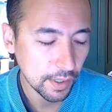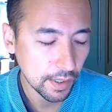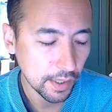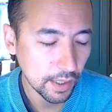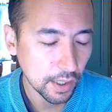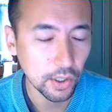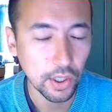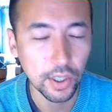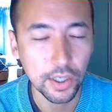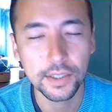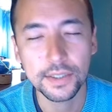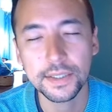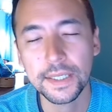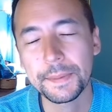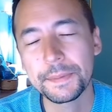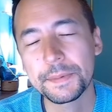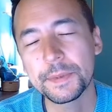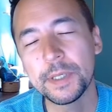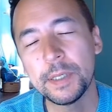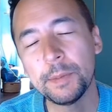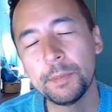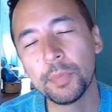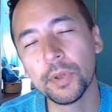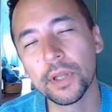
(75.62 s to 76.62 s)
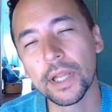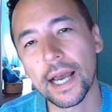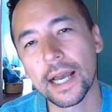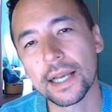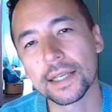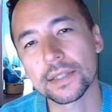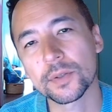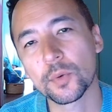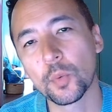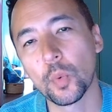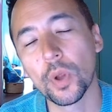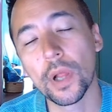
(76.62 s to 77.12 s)
A lot of times people
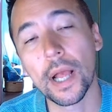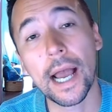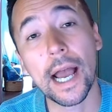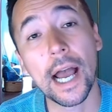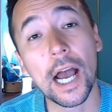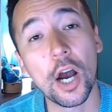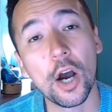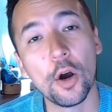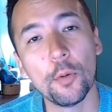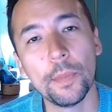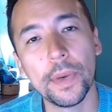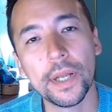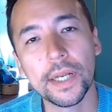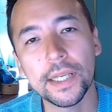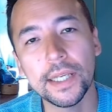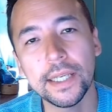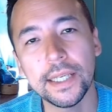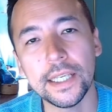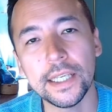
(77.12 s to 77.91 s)
ask, well, how many